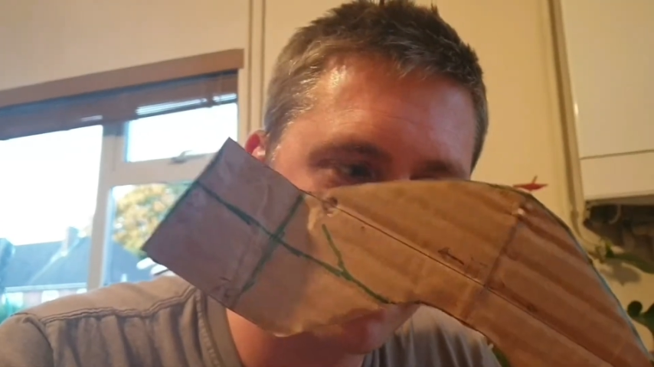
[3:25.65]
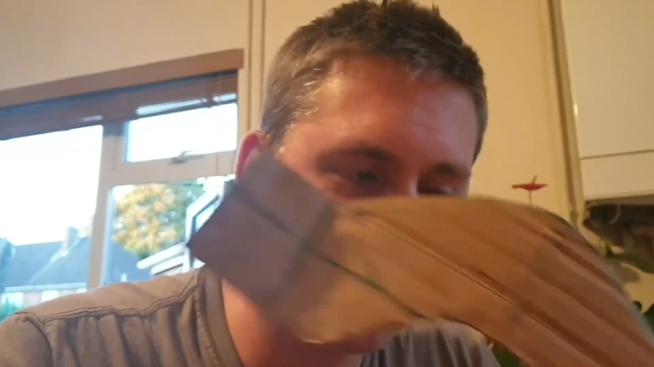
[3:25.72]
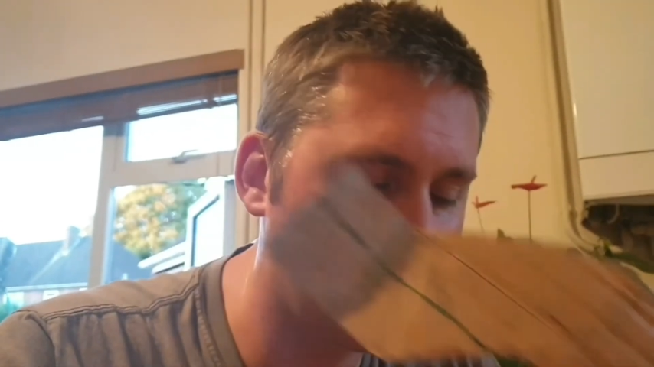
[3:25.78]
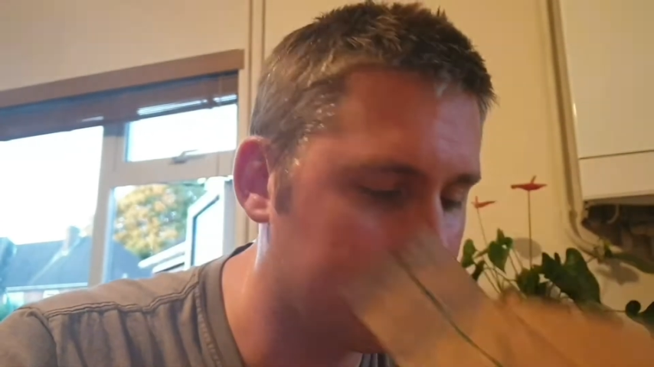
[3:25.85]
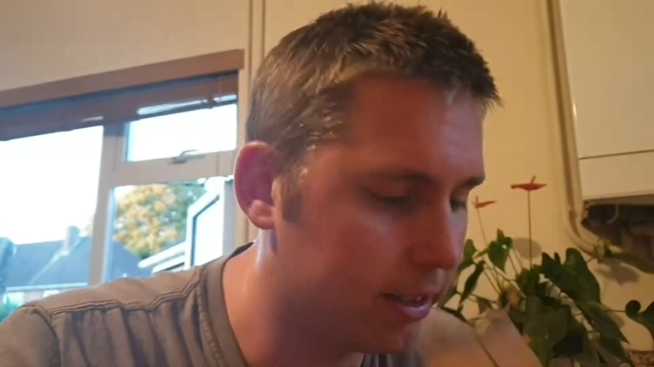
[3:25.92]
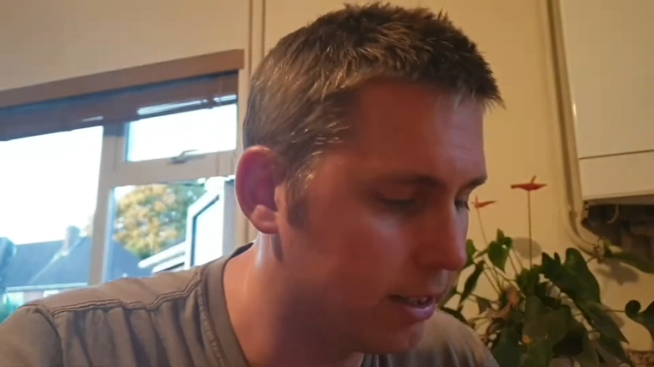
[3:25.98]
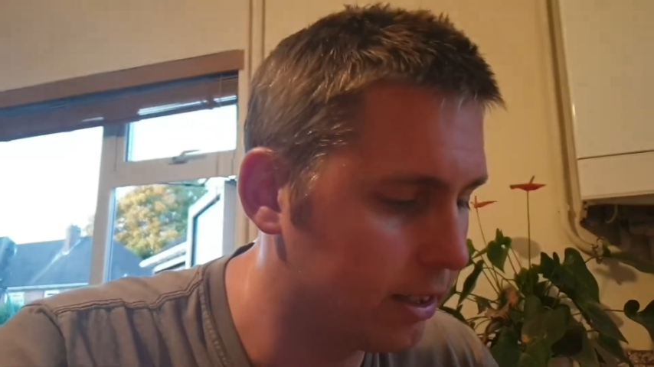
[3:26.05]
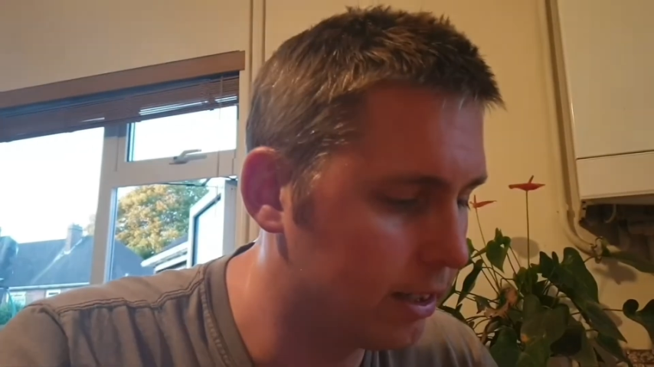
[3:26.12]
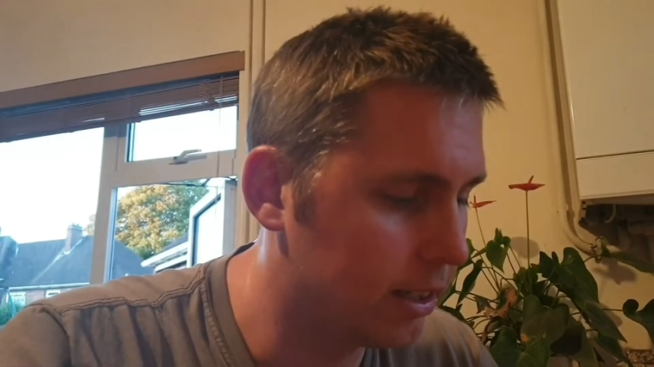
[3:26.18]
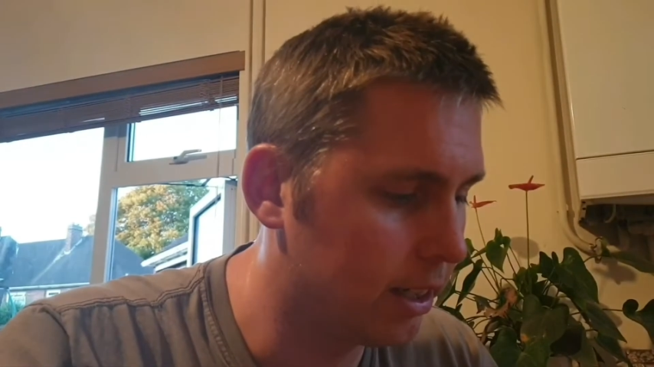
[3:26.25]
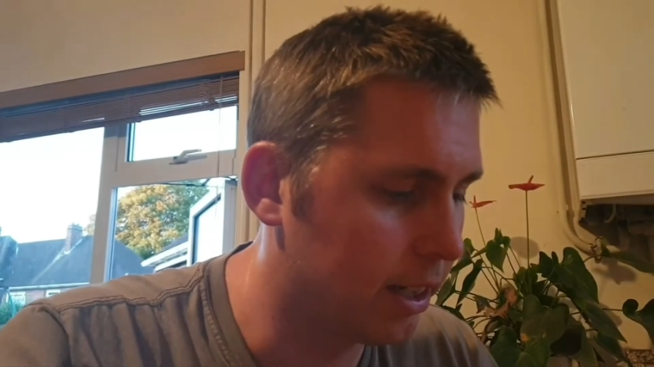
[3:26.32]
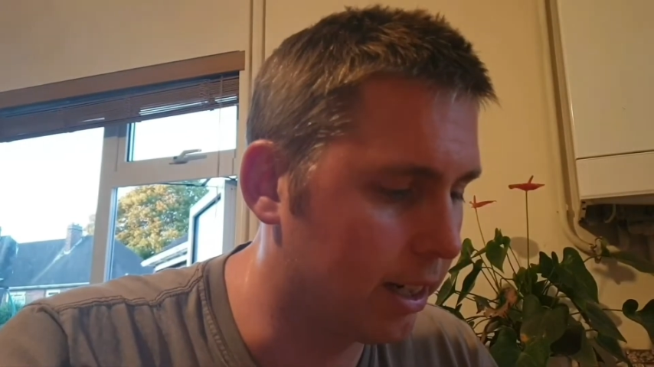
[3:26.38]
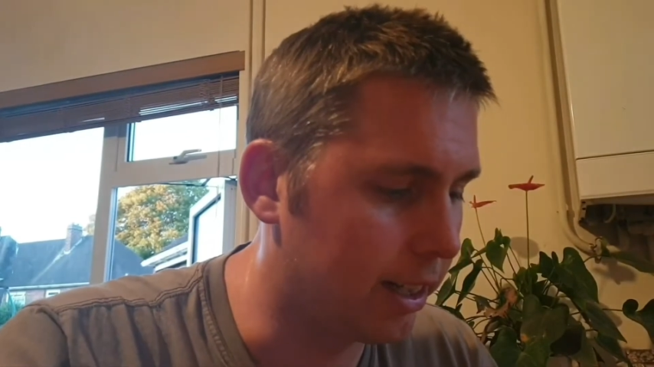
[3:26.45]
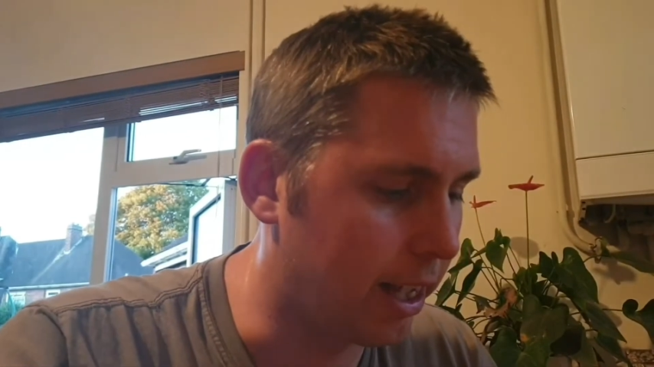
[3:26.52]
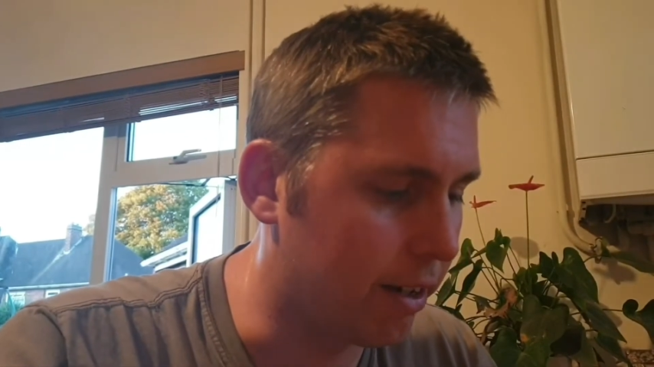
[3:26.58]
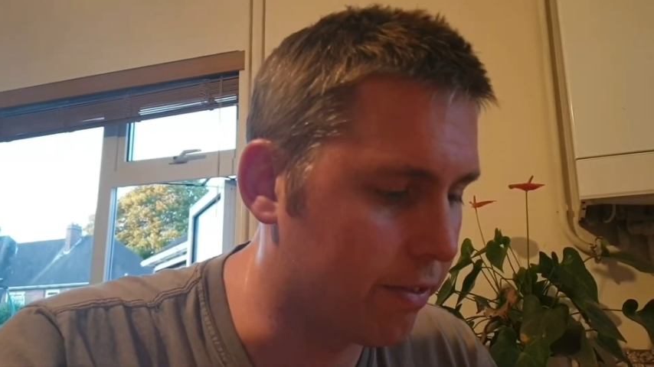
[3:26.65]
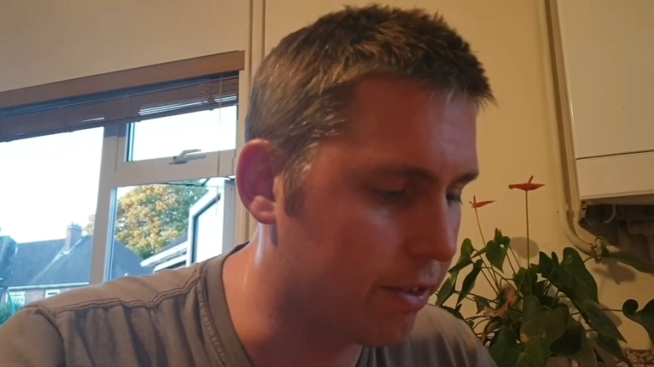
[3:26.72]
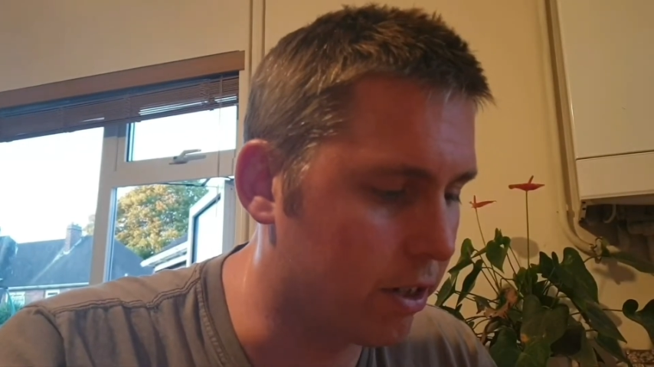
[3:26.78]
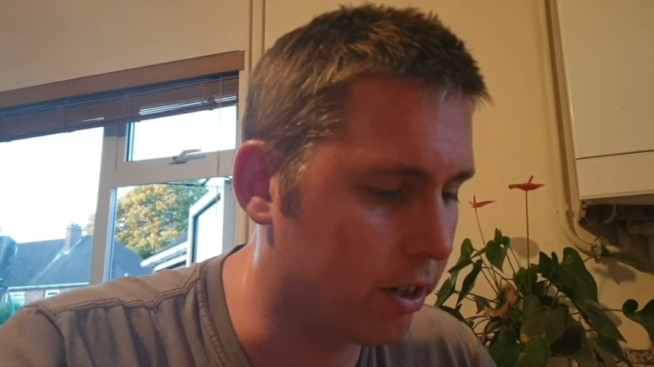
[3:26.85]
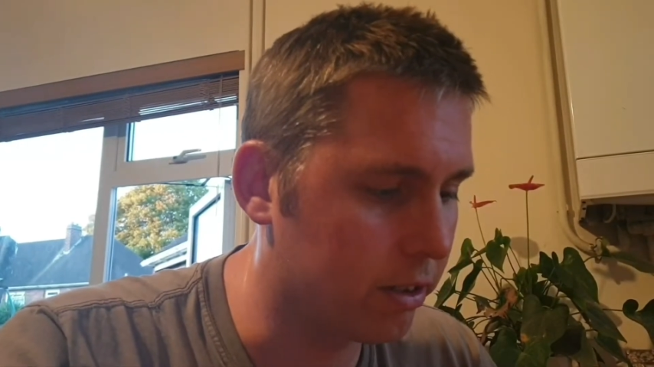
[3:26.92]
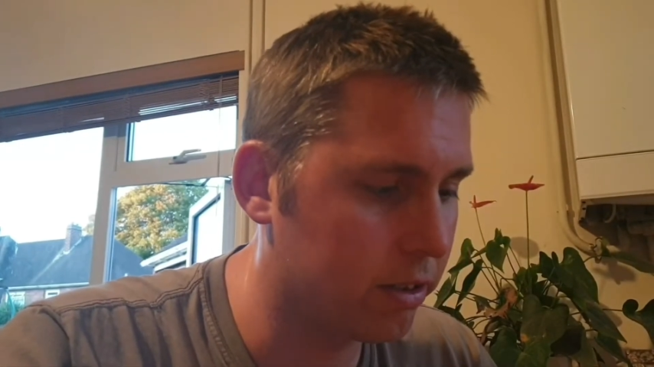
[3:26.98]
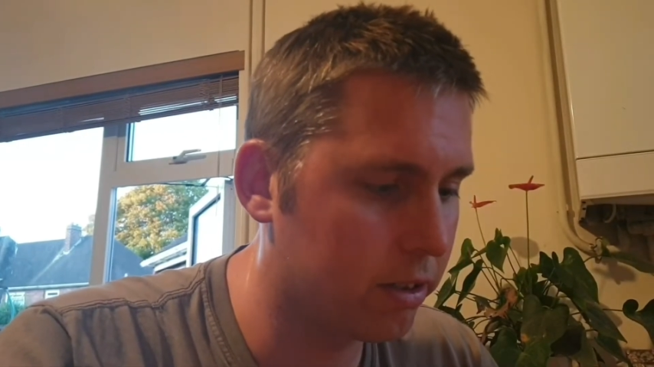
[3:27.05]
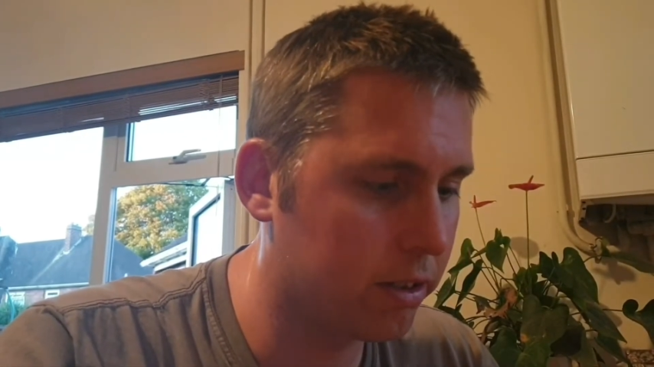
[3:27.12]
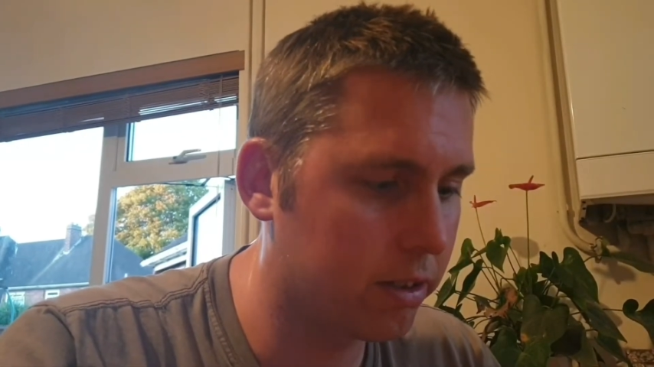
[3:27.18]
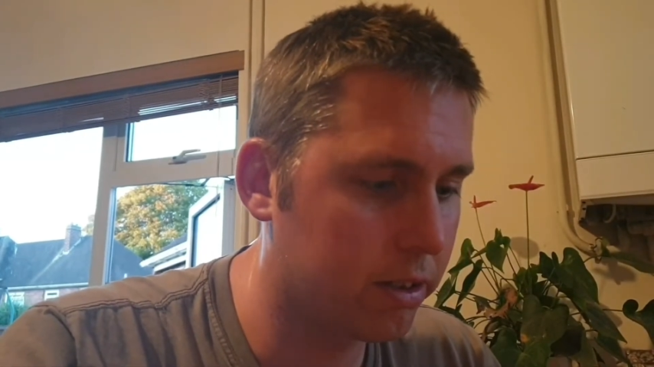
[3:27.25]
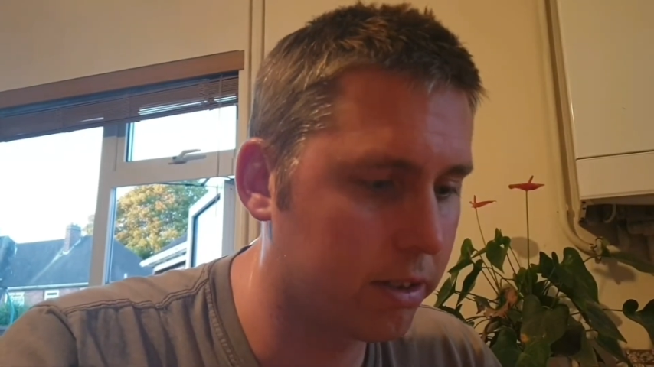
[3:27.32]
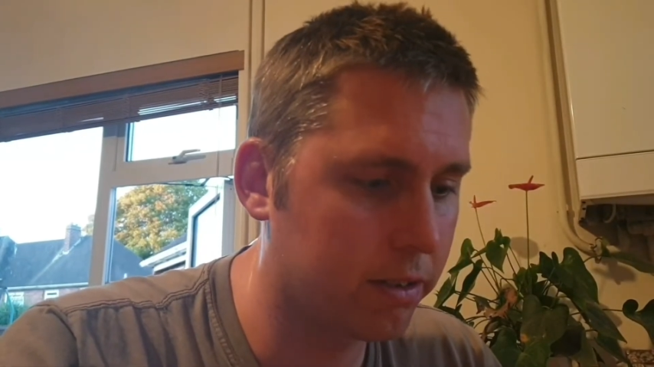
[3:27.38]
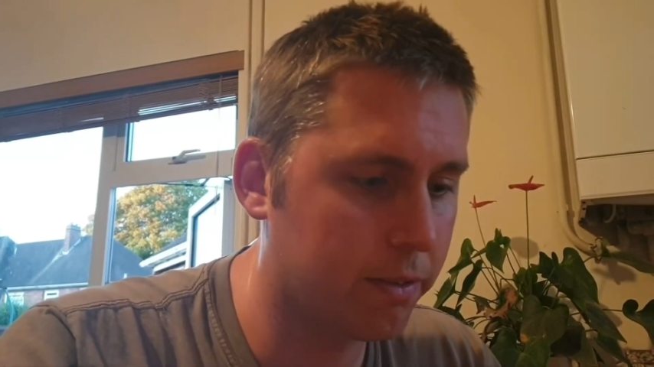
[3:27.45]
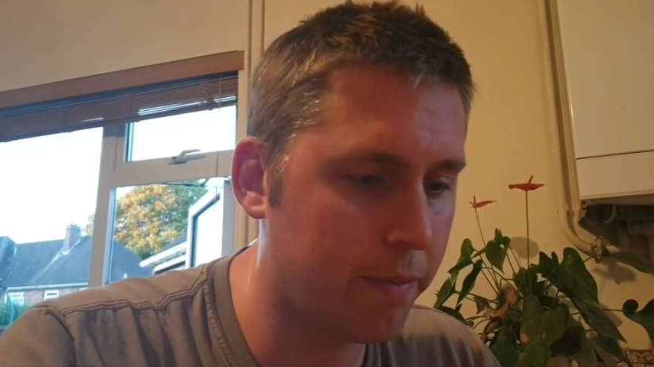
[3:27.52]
there, and then I've got